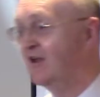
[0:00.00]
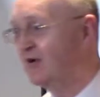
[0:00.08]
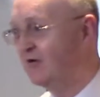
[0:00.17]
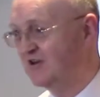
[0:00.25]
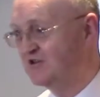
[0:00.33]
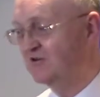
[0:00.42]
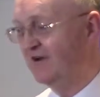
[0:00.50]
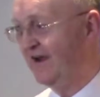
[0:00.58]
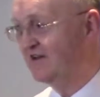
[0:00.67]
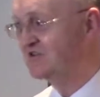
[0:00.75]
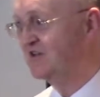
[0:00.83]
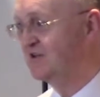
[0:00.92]
what you're
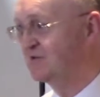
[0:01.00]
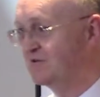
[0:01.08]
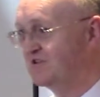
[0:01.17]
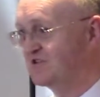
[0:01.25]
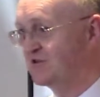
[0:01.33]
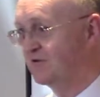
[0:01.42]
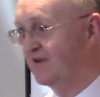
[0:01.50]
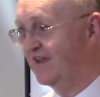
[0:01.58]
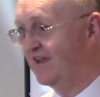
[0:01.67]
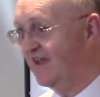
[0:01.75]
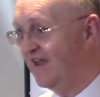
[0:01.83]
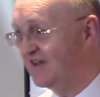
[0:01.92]
actually doing is you're
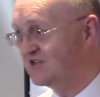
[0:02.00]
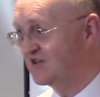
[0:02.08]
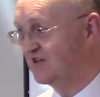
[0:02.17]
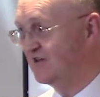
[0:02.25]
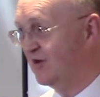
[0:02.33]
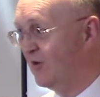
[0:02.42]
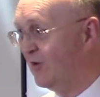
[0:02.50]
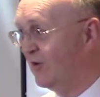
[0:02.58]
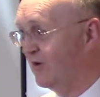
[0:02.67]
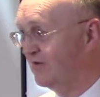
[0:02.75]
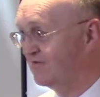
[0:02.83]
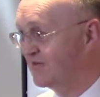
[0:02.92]
engaging the
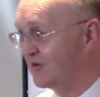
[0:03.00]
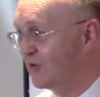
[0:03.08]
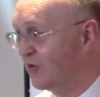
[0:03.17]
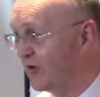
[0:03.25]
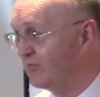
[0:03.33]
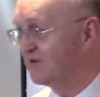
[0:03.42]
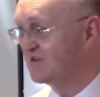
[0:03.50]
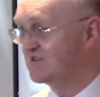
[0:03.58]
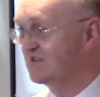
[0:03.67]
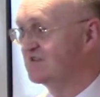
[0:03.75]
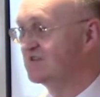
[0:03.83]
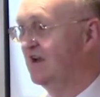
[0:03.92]
whole of the core
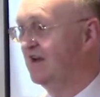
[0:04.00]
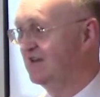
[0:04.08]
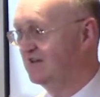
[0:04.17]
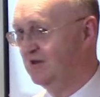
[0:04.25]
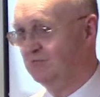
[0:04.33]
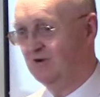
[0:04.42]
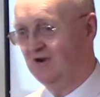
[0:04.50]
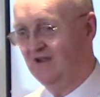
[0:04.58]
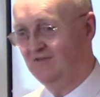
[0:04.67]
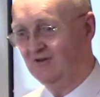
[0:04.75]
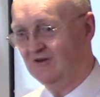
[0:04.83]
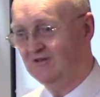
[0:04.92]
muscles on a deeper
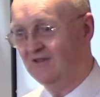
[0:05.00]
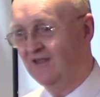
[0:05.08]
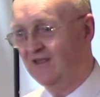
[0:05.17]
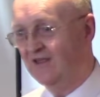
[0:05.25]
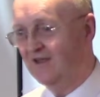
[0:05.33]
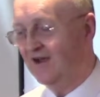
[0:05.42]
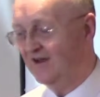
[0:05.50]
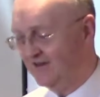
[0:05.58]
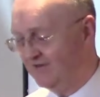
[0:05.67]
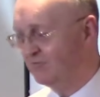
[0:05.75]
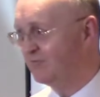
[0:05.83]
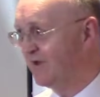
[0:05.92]
level. And
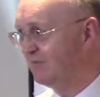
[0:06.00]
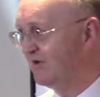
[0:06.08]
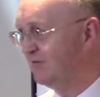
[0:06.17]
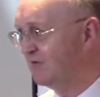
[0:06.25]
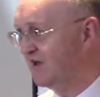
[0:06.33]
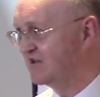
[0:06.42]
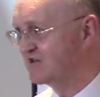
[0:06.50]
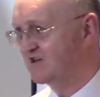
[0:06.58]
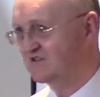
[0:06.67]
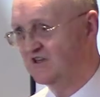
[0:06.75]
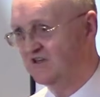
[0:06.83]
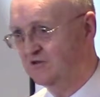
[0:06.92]
even people in
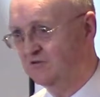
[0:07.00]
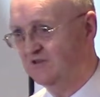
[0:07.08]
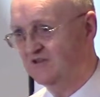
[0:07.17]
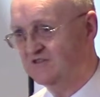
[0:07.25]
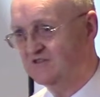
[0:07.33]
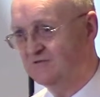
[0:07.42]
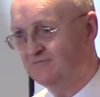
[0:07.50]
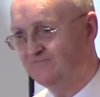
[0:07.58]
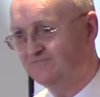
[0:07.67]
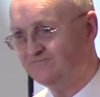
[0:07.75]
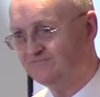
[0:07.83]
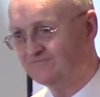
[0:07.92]
wheelchairs can do this.
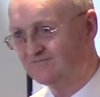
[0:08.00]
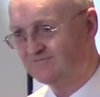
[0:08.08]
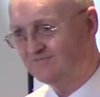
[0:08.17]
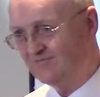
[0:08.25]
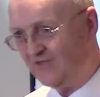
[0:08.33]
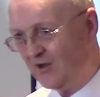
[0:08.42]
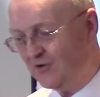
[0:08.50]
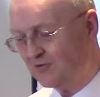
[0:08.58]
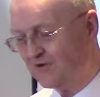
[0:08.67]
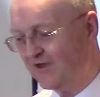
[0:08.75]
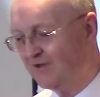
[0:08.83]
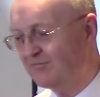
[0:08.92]

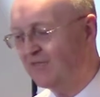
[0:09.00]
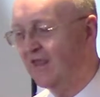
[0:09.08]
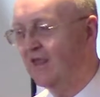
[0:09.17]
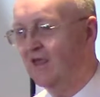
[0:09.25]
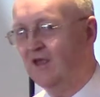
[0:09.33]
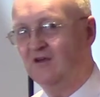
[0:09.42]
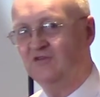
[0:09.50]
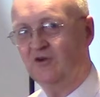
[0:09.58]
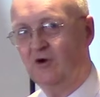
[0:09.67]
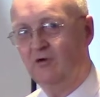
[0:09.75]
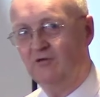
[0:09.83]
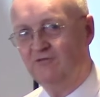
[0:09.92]
Okay?
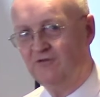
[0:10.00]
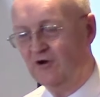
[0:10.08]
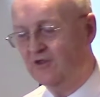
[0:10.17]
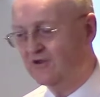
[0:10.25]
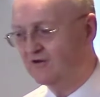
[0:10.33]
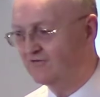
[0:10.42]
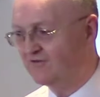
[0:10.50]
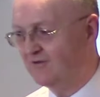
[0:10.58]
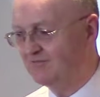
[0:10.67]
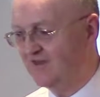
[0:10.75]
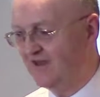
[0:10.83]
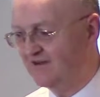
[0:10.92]
So further
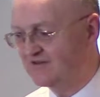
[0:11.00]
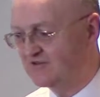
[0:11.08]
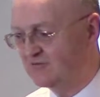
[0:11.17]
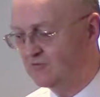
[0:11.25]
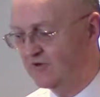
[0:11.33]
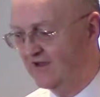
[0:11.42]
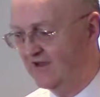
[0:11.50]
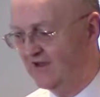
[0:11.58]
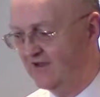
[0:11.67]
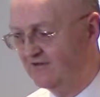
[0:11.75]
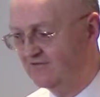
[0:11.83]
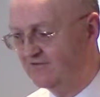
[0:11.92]
from that, we
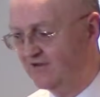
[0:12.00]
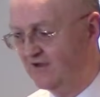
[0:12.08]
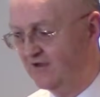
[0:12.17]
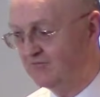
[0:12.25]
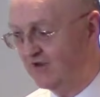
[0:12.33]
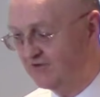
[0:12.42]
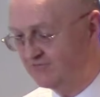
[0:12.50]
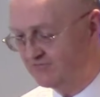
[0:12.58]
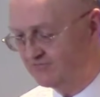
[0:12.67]
have, and